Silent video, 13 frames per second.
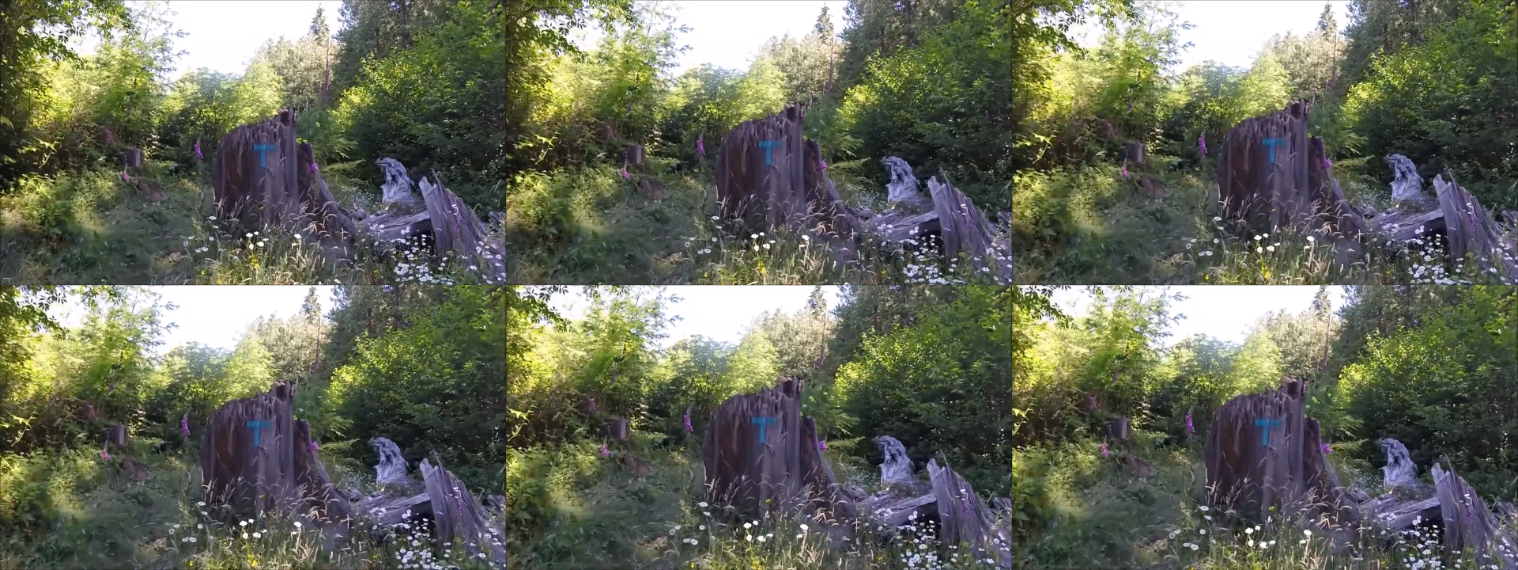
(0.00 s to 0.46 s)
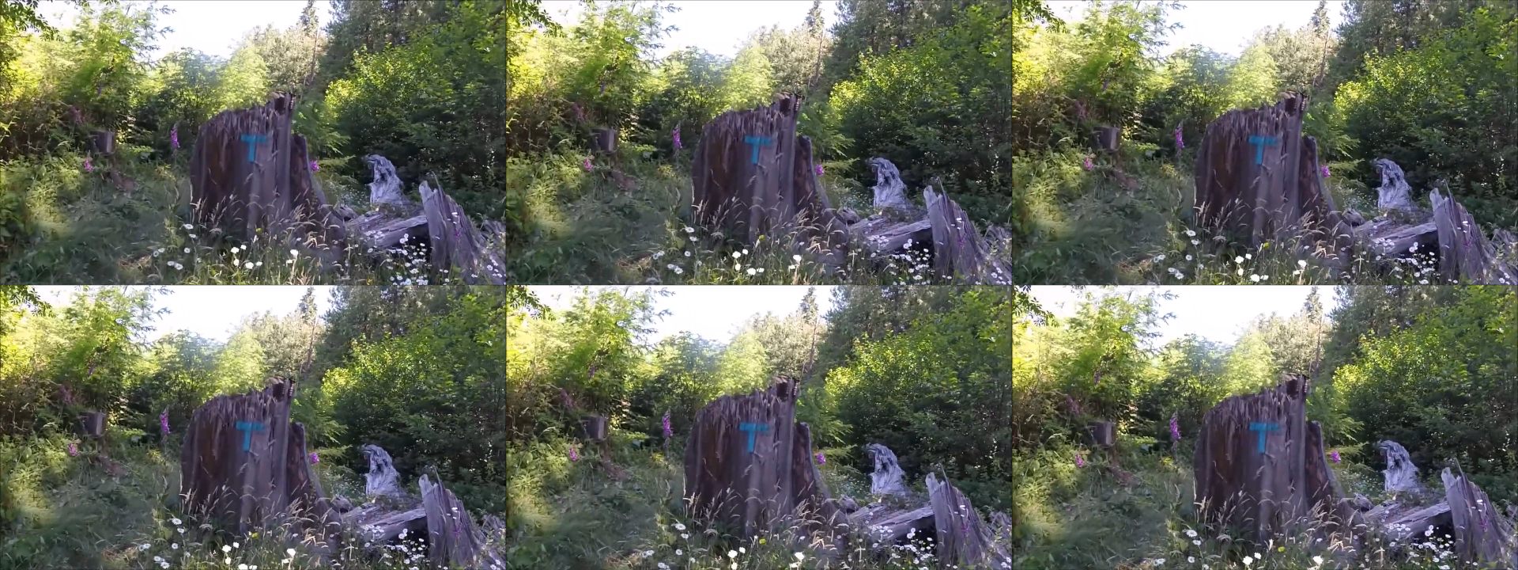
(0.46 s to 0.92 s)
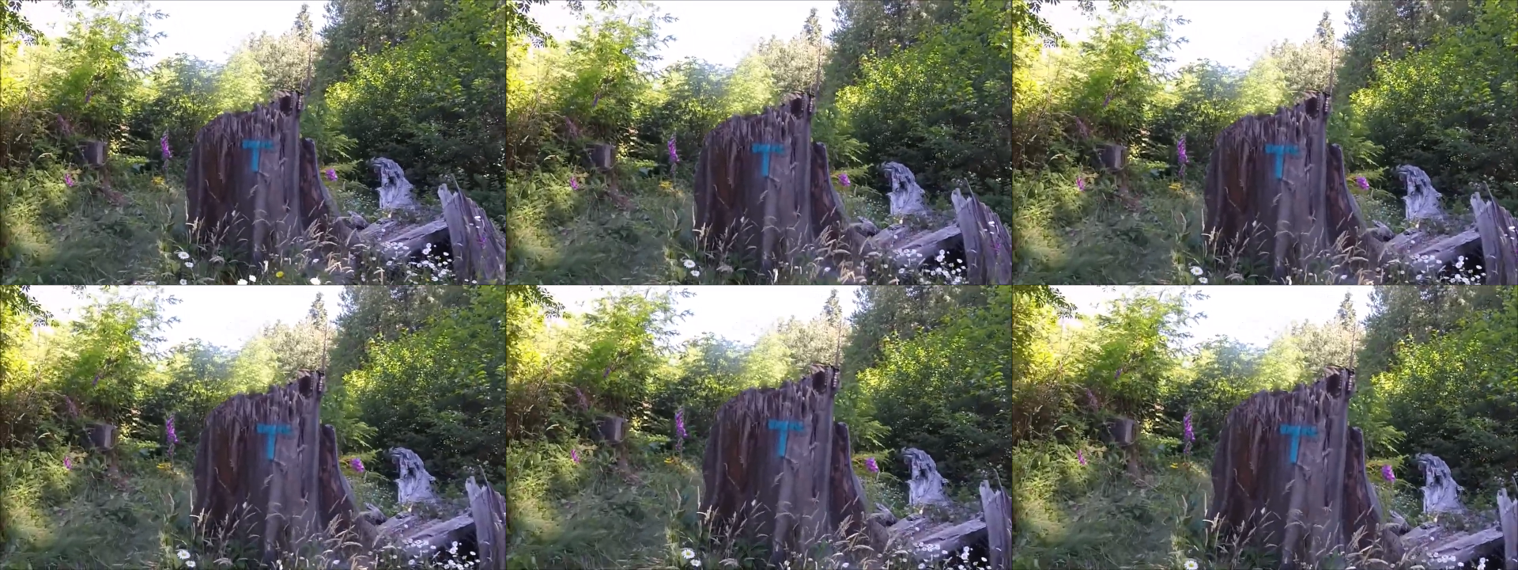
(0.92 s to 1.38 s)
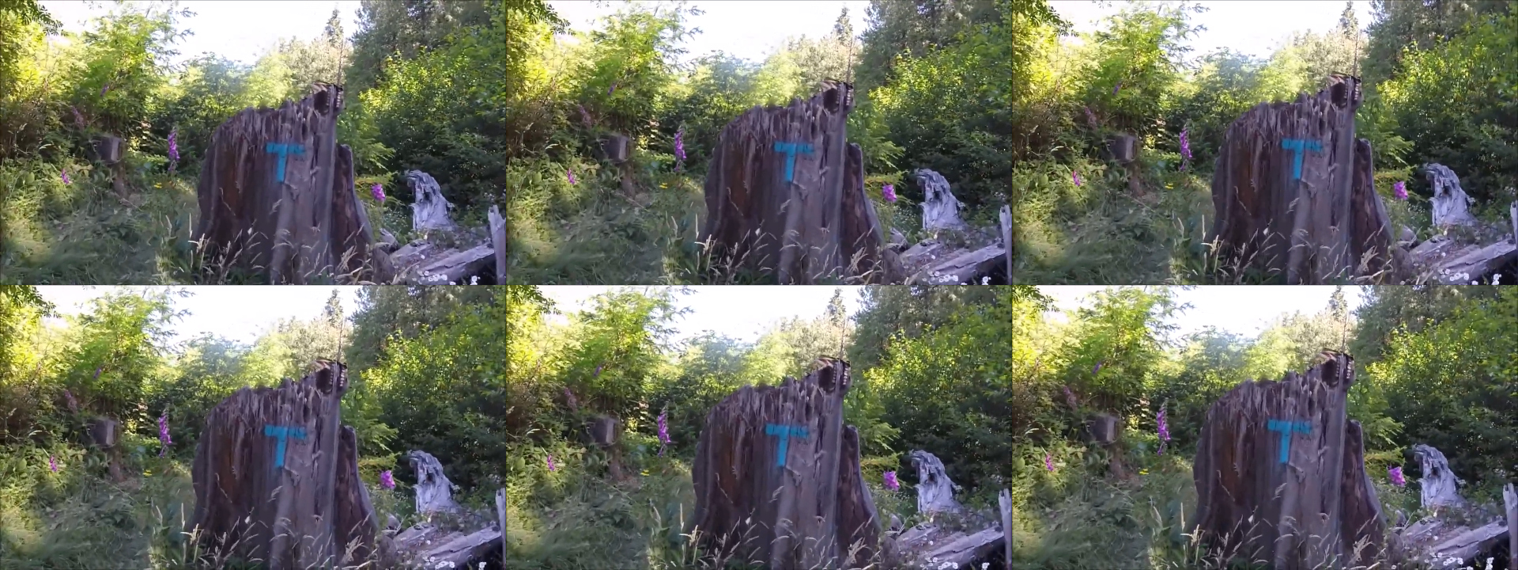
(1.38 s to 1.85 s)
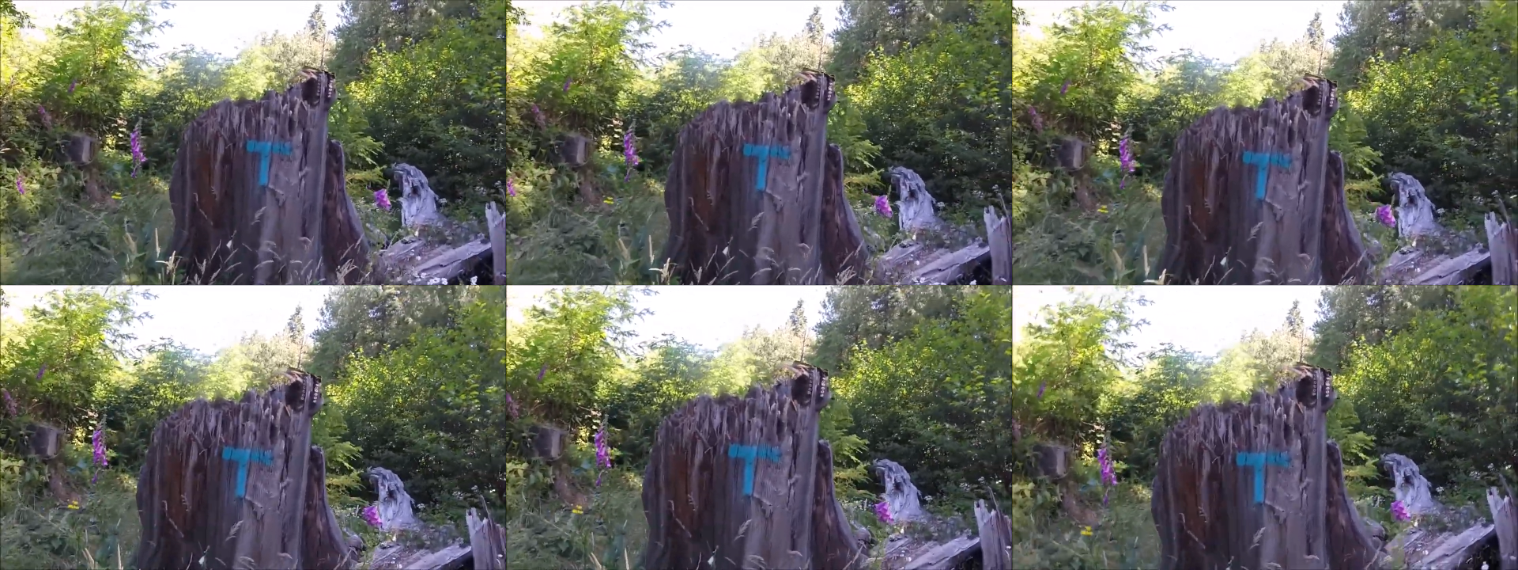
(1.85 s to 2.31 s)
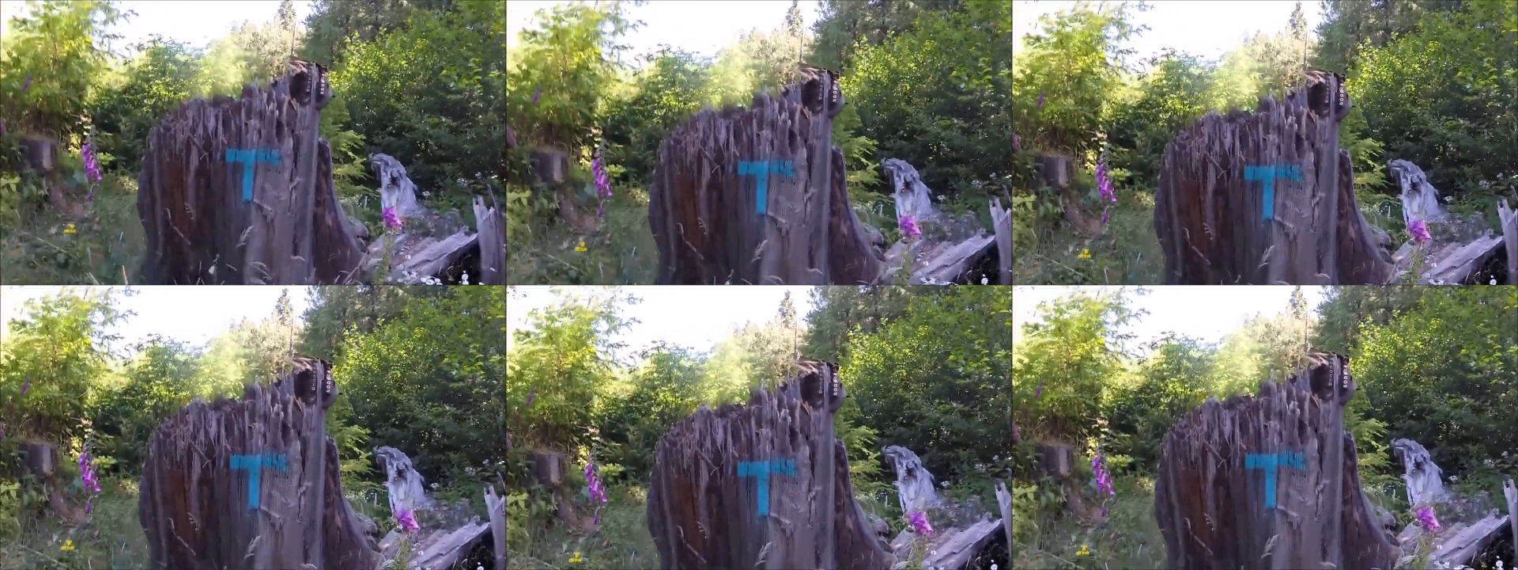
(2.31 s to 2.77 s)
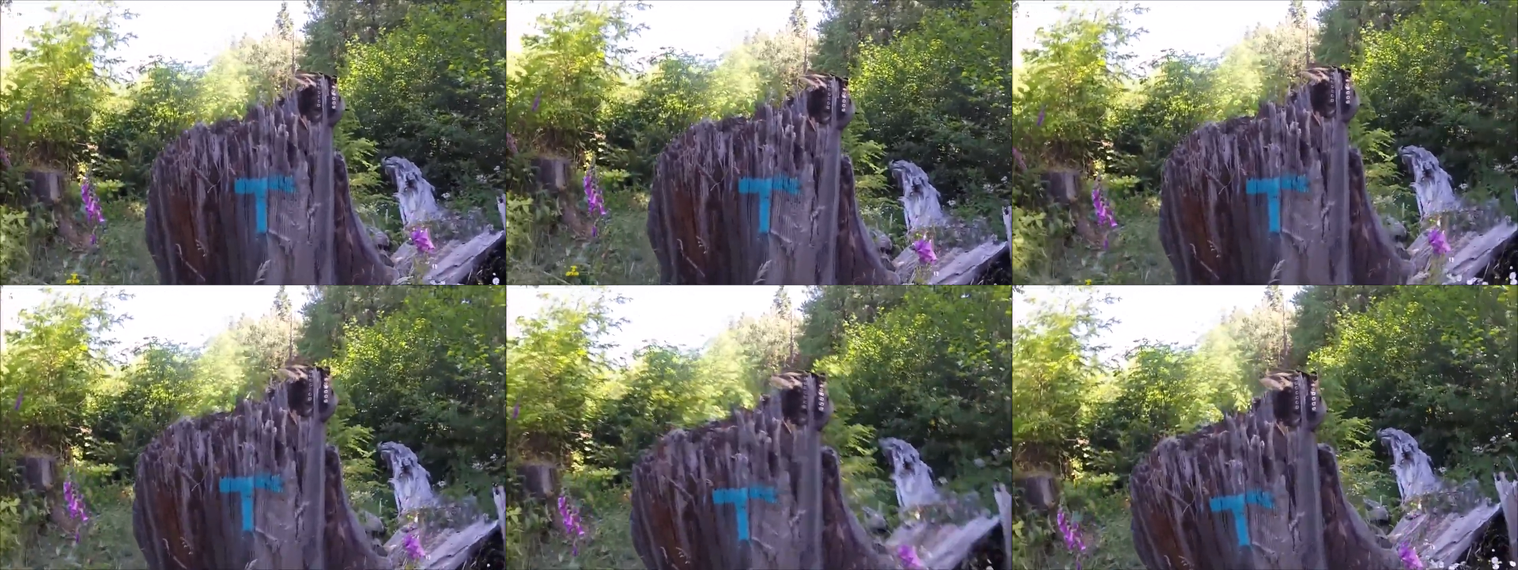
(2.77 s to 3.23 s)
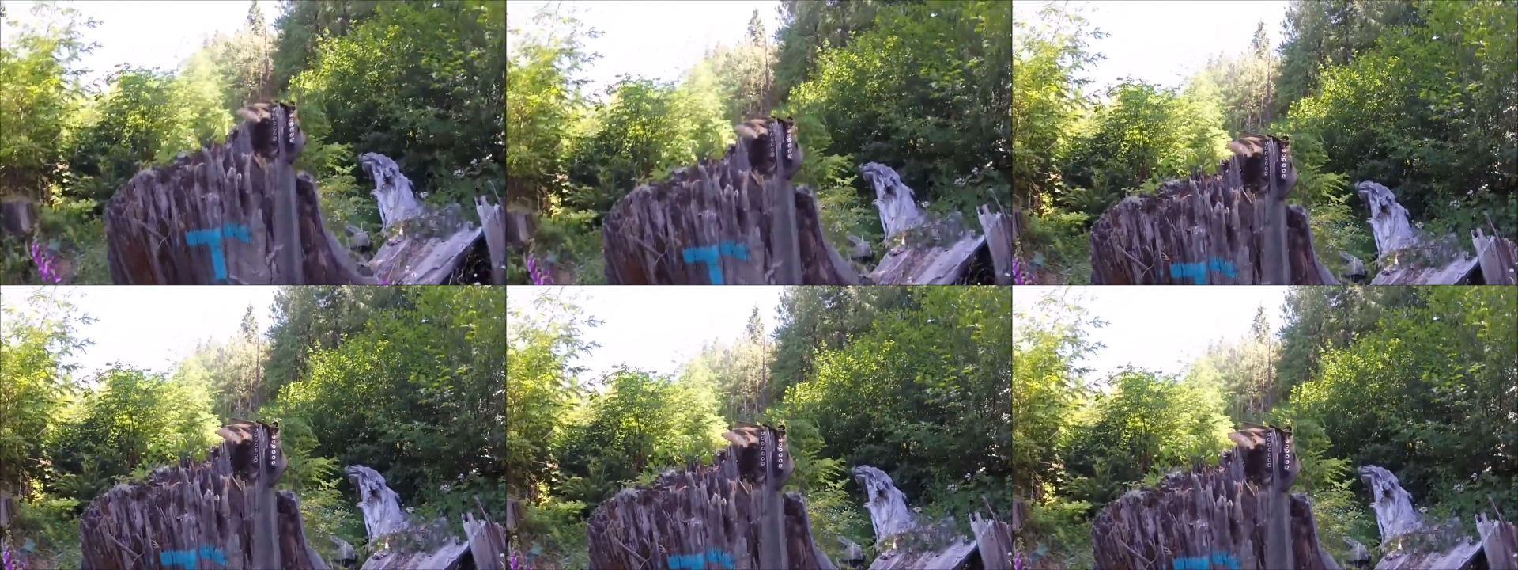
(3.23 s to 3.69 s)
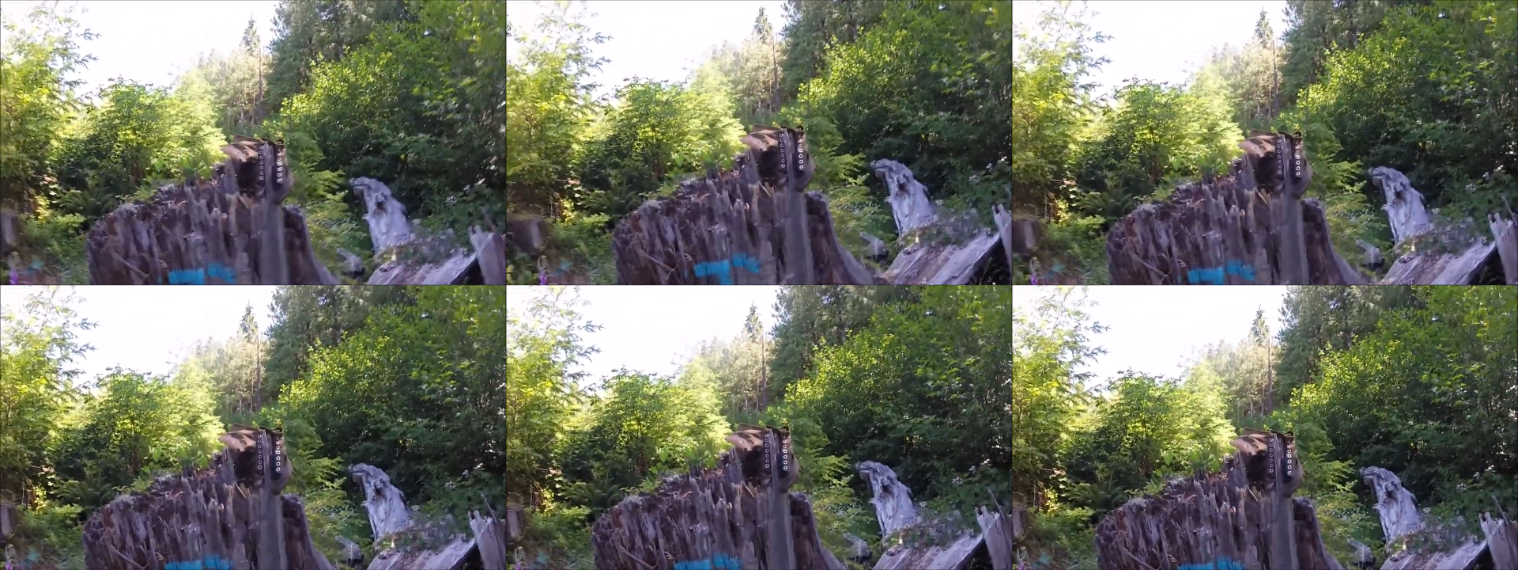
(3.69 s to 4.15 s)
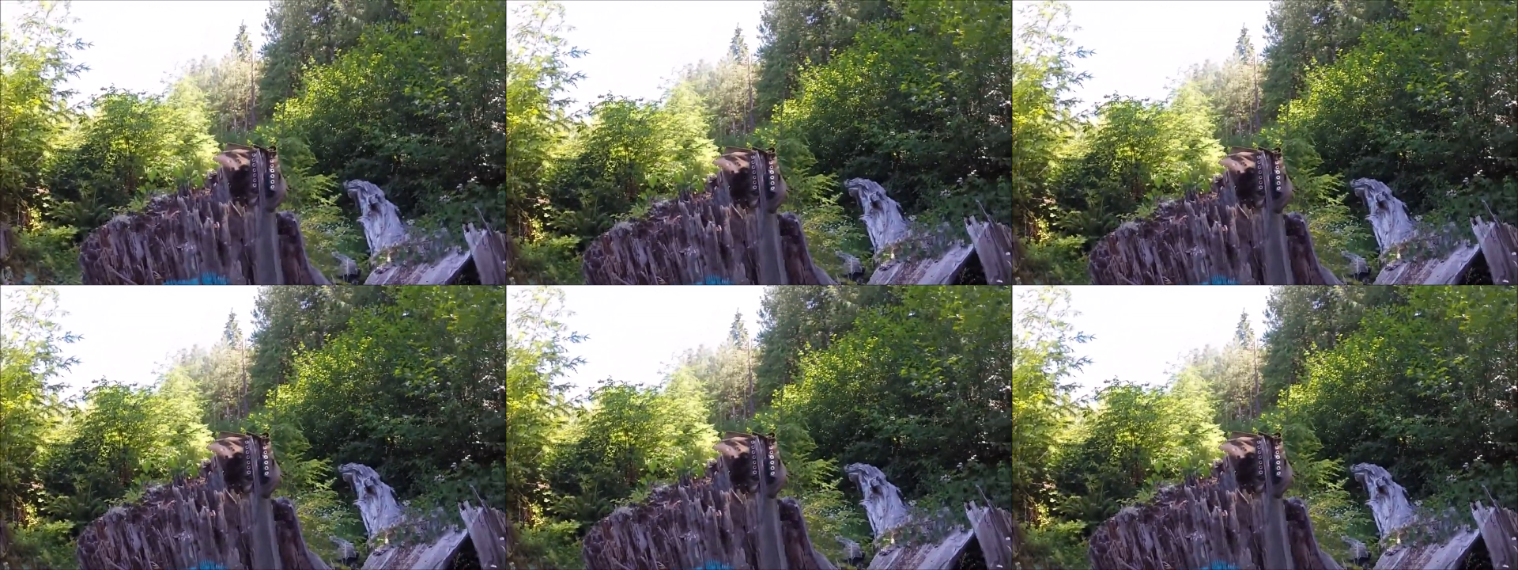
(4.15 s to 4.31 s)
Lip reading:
[unreadable: no face in view]